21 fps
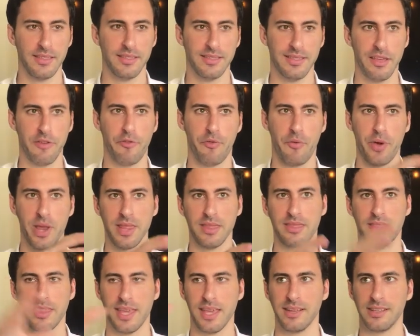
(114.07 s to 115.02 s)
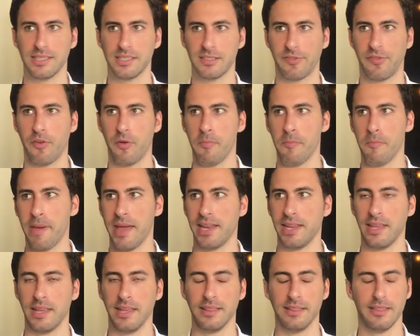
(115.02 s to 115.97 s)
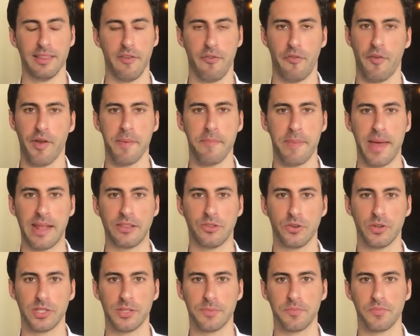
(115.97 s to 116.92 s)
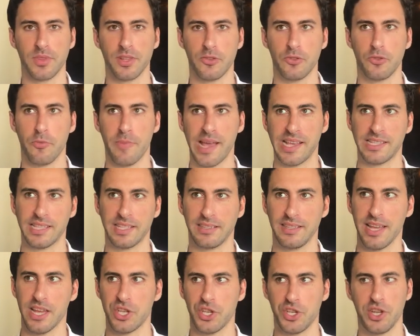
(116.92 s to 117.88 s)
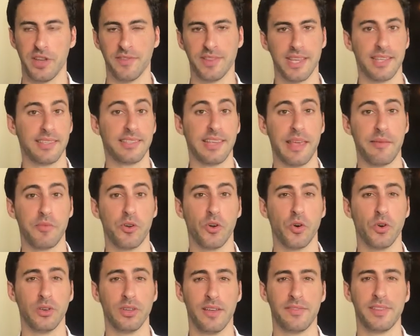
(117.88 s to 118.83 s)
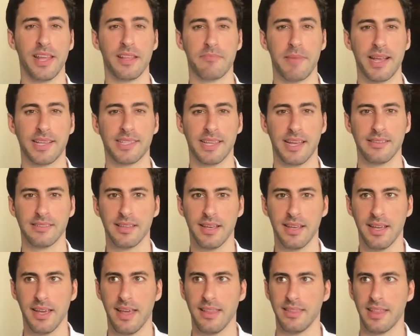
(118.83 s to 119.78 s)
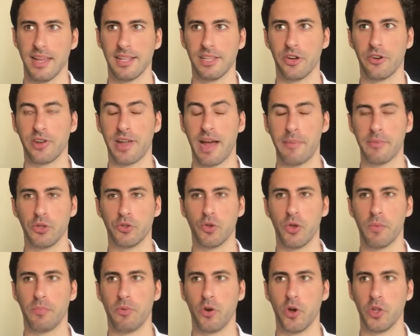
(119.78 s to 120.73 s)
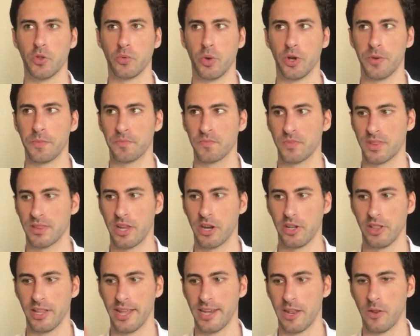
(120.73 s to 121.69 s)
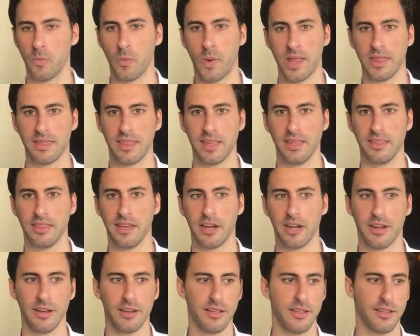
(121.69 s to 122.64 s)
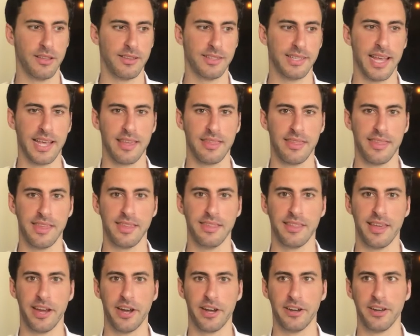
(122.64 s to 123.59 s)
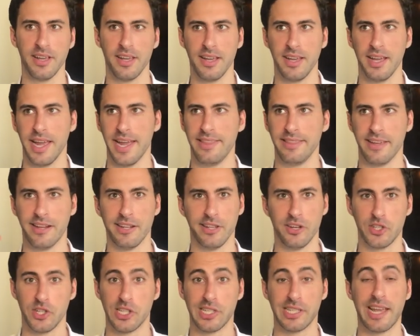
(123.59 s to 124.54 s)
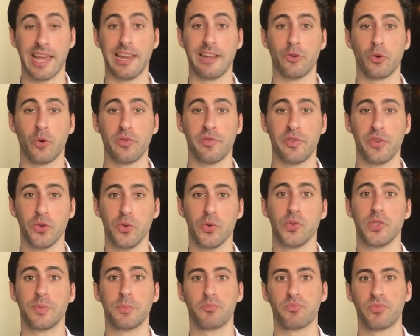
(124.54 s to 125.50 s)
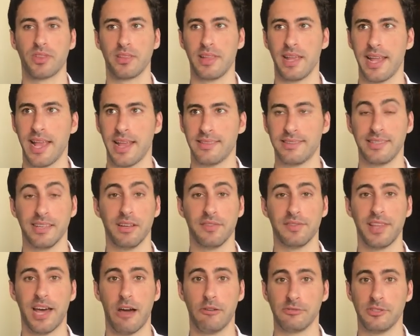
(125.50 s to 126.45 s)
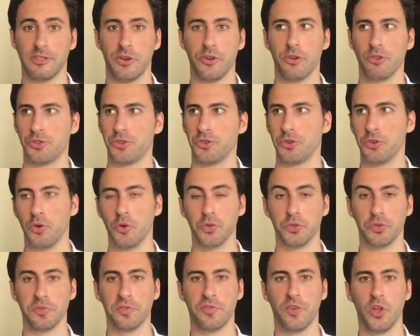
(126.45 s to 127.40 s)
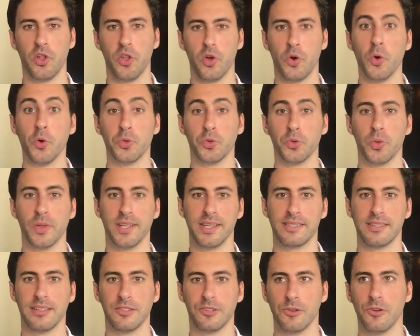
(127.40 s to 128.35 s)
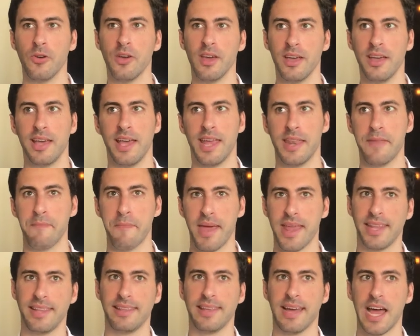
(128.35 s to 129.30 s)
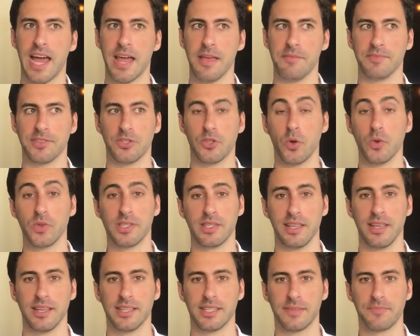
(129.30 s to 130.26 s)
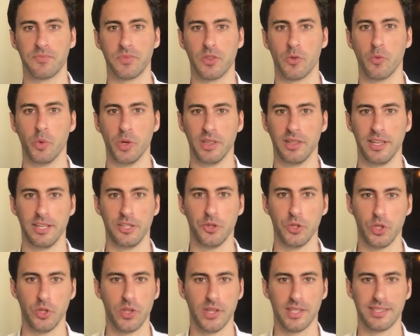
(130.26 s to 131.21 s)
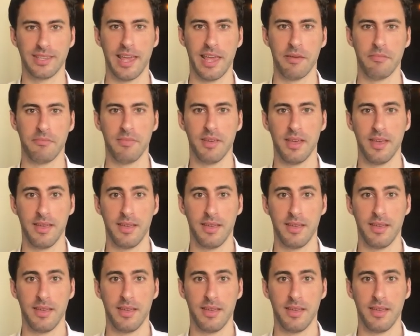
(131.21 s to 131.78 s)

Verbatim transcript: different things from many different mentors to basically achieve the same goal, if that makes sense. And then they're coming to a point where they're learning one thing there, second thing there, and then they're just getting confused. They get self doubt, they're not sure who to follow, who to listen to. And many times those things will lead you to the same